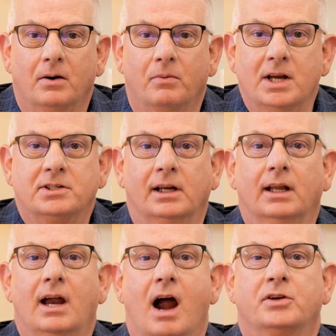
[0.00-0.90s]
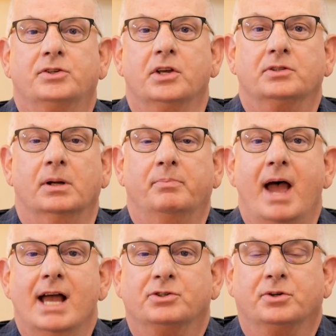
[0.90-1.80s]
Recently, our assistant
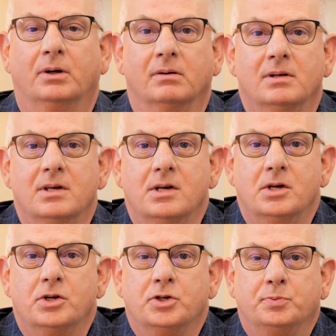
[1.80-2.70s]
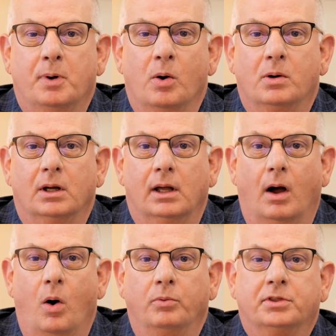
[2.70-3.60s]
pastor spoke
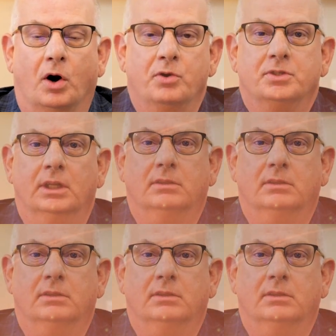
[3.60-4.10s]
on Thursday